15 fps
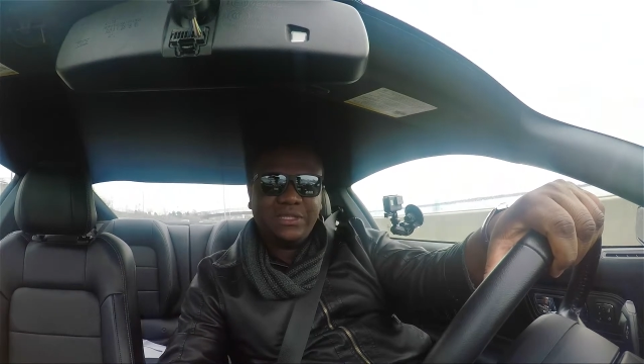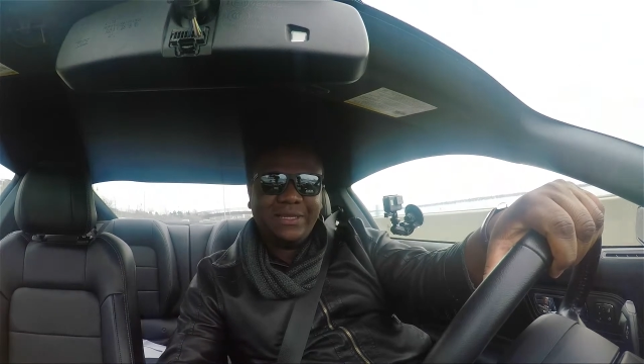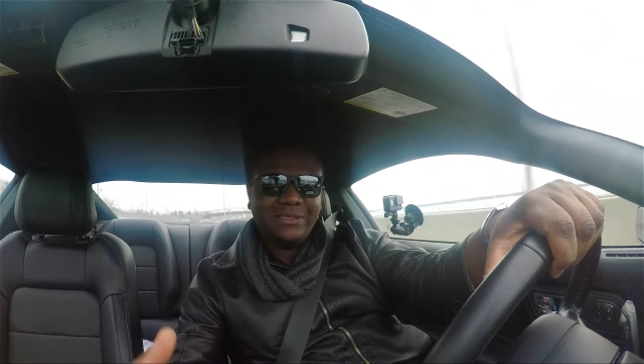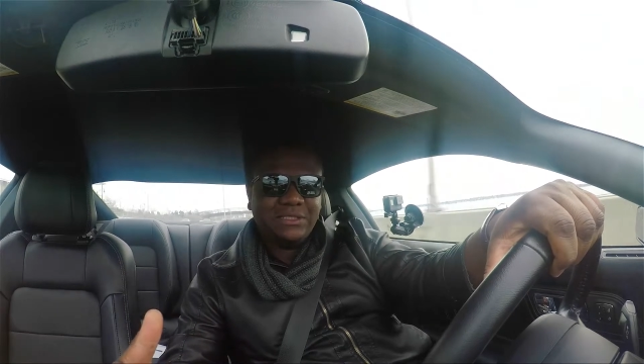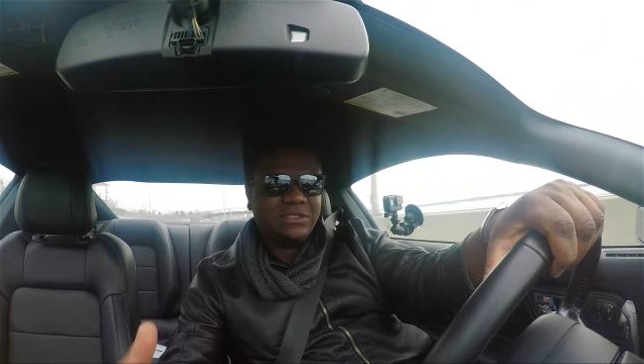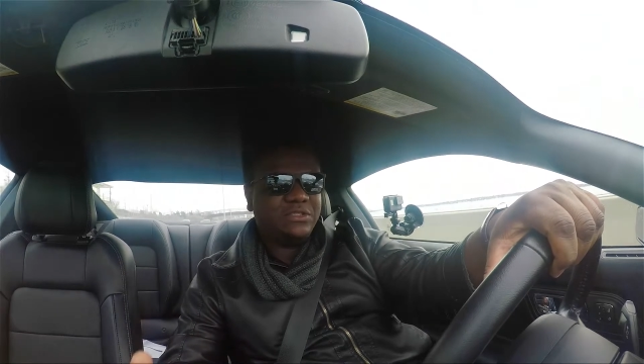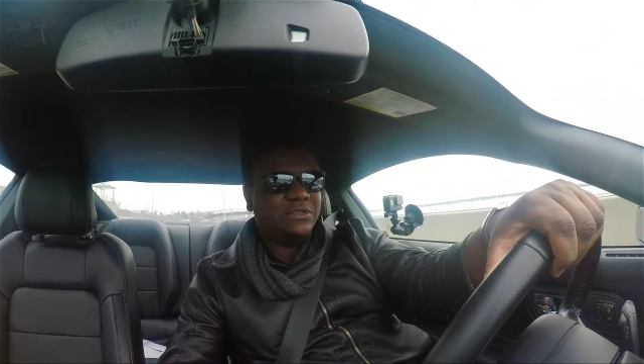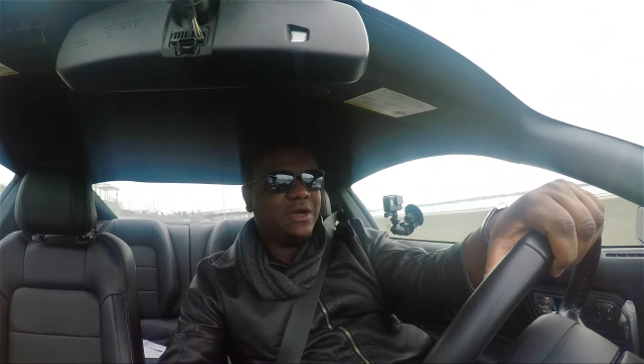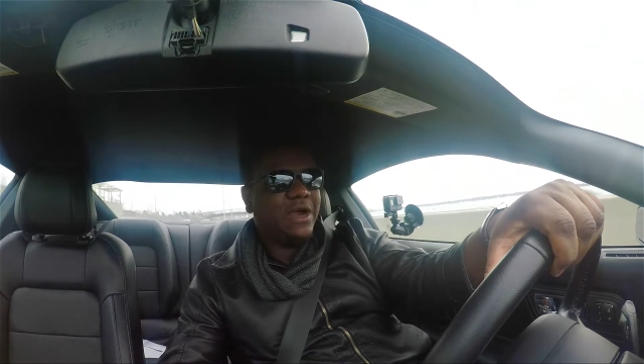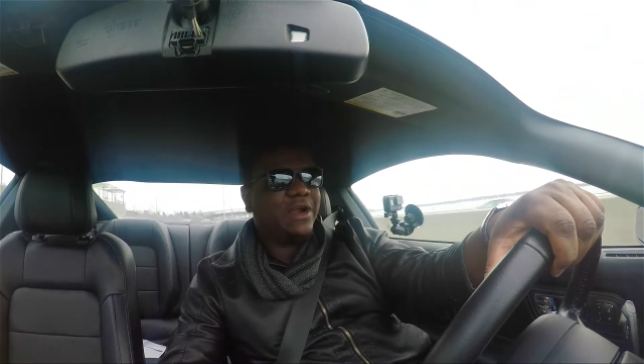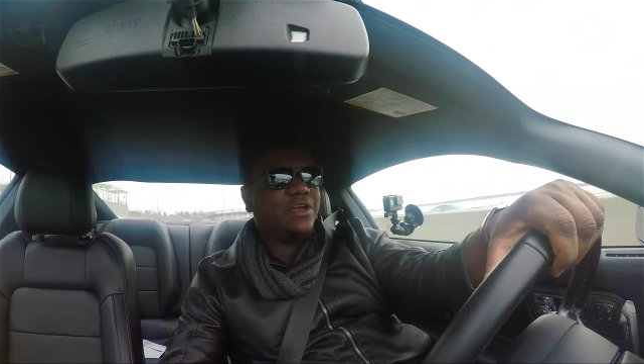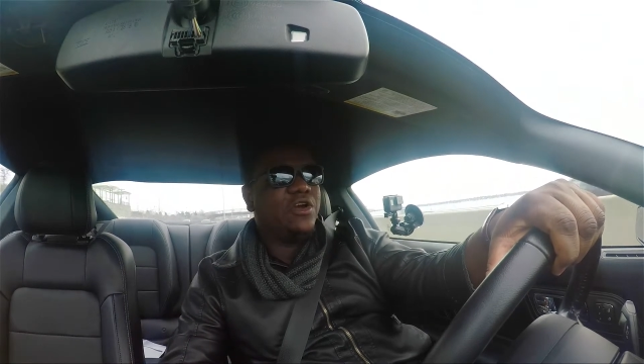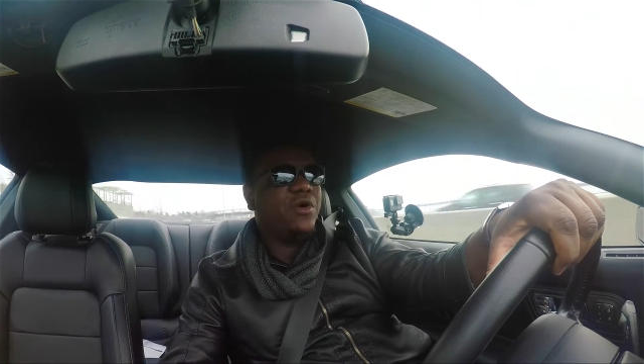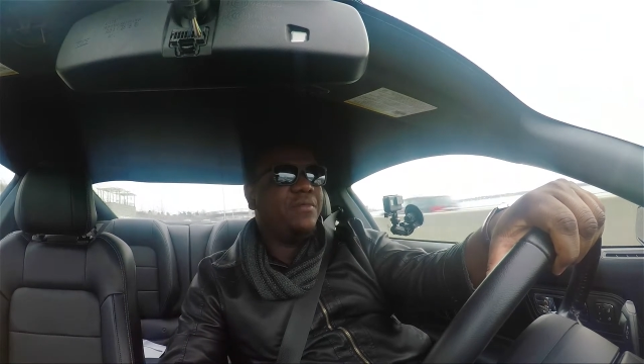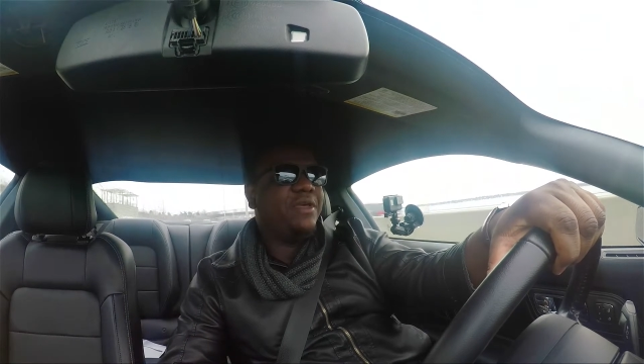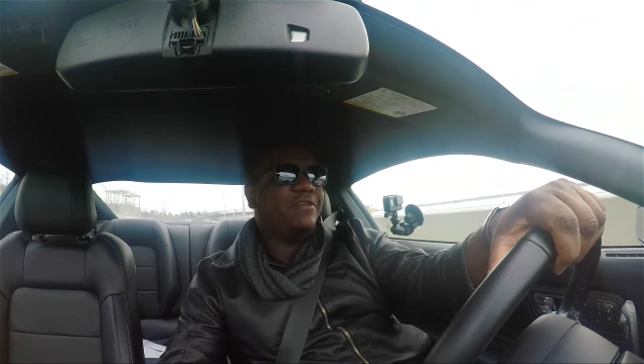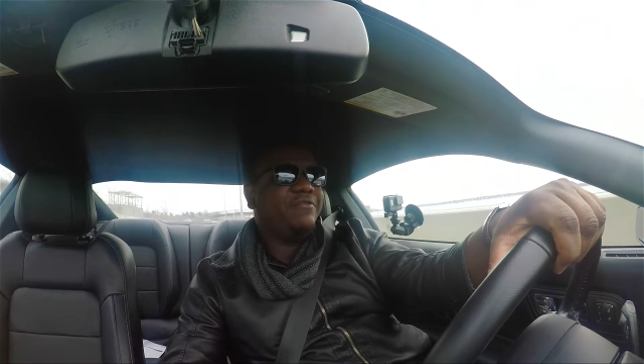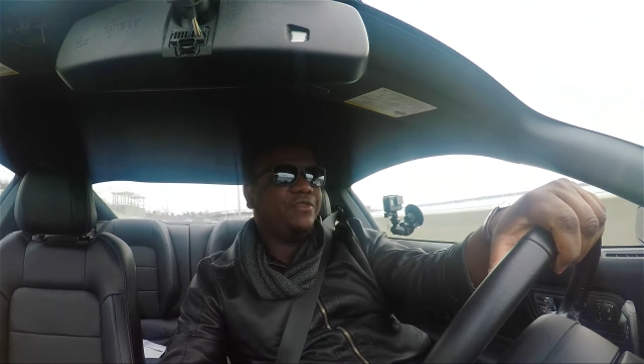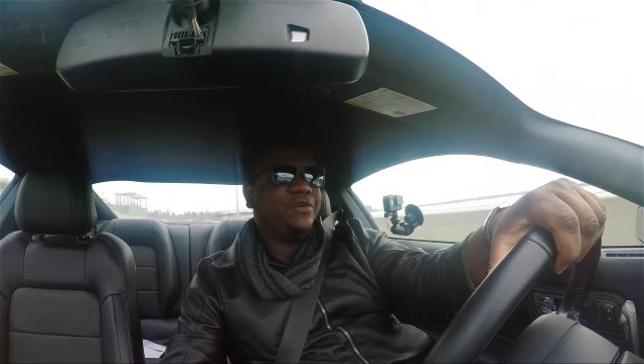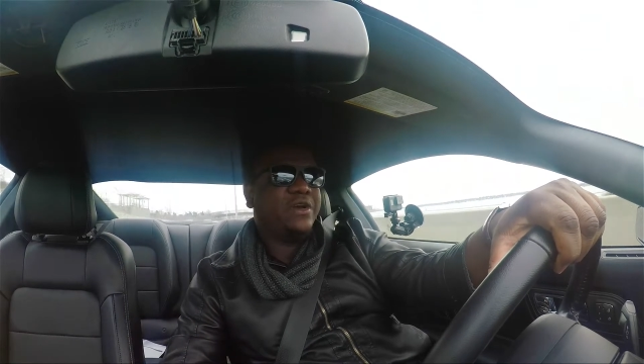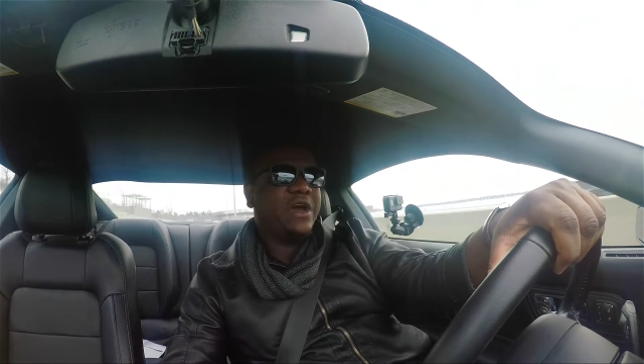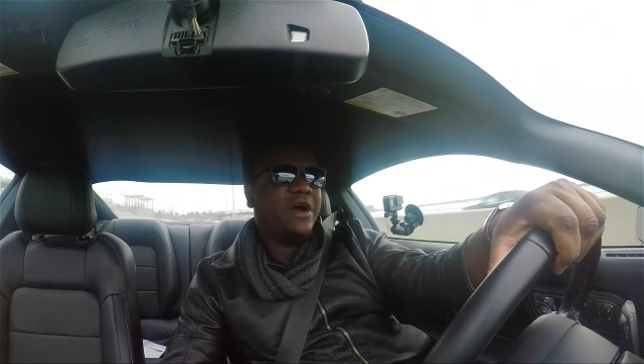that are coming
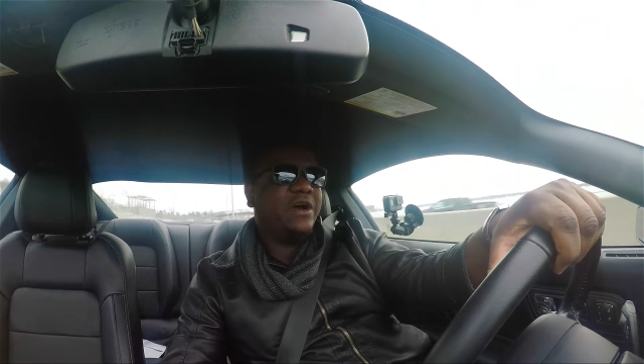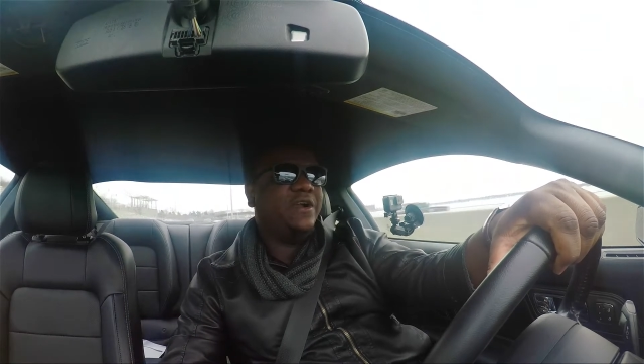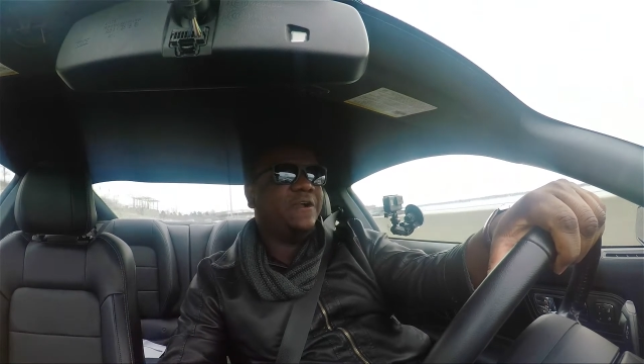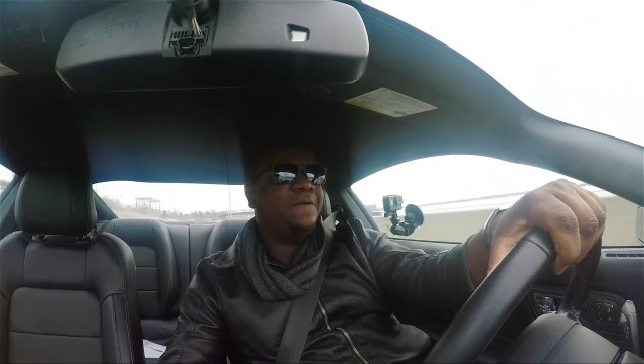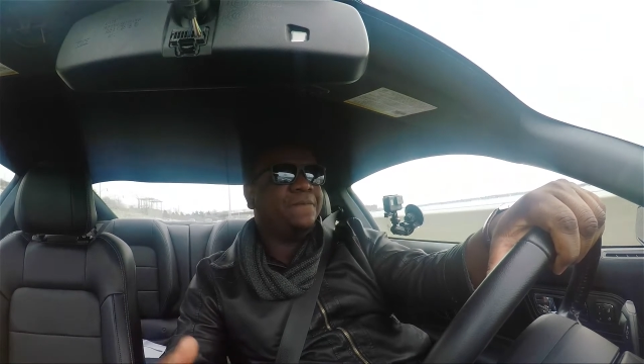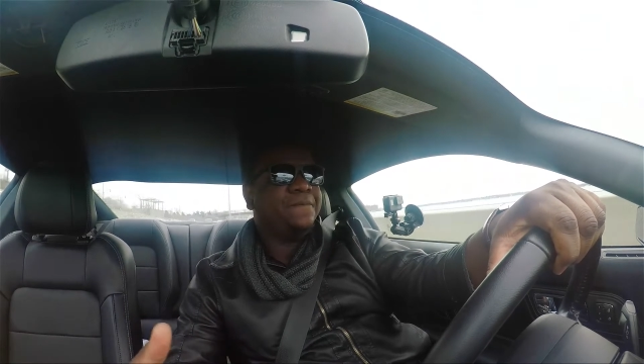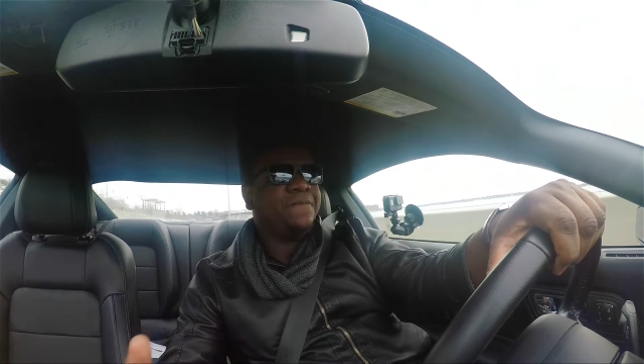for the car.